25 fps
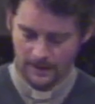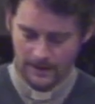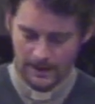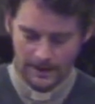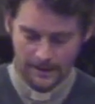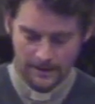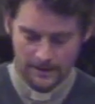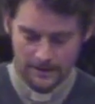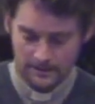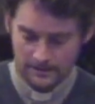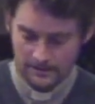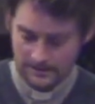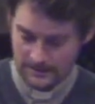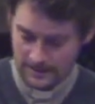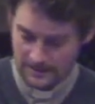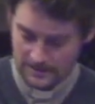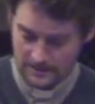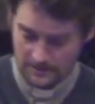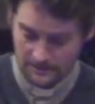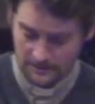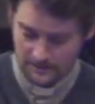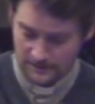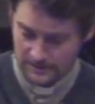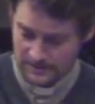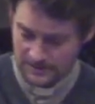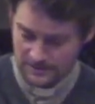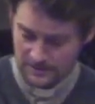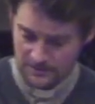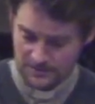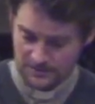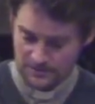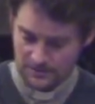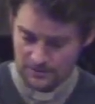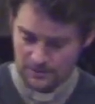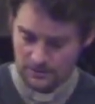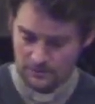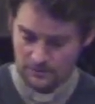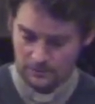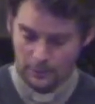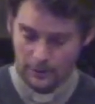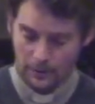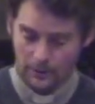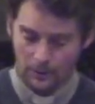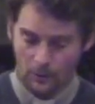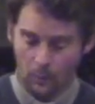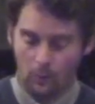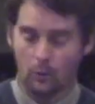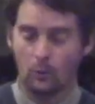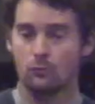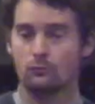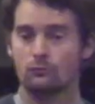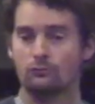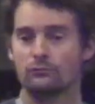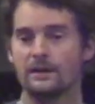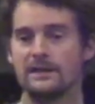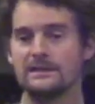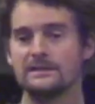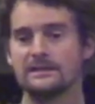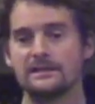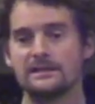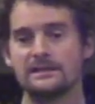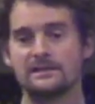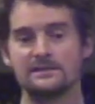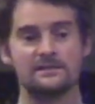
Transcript: And it says in Ephesians 2, we're already